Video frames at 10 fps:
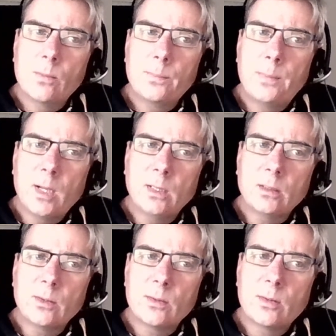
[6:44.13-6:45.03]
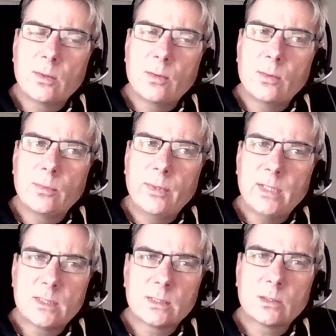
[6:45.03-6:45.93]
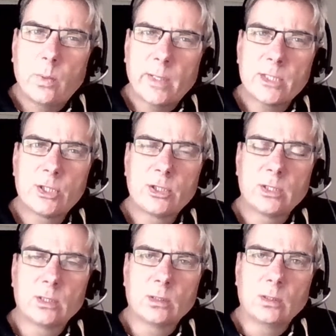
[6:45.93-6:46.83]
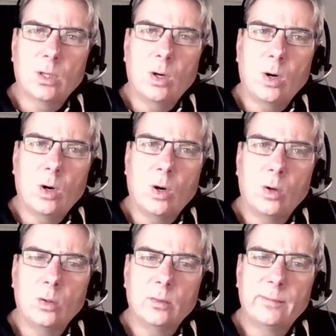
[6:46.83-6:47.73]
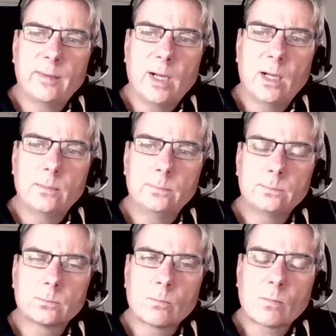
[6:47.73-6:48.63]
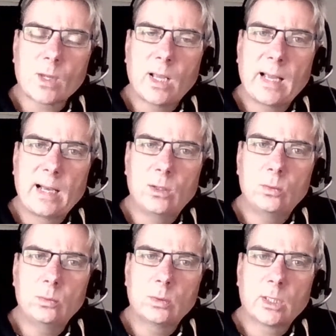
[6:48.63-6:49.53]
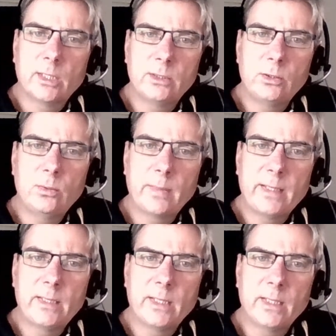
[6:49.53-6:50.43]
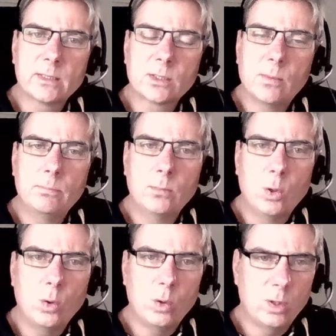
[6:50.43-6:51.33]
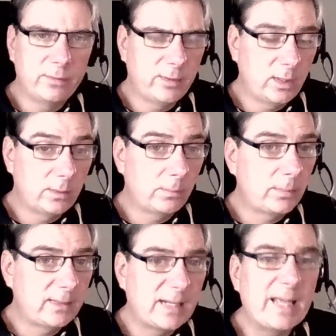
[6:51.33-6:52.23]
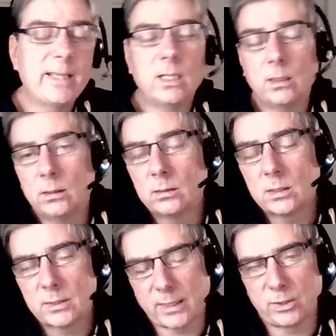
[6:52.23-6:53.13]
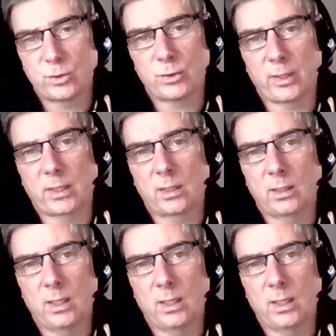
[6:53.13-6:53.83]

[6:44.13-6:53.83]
But this question of how can you make it more of a player centric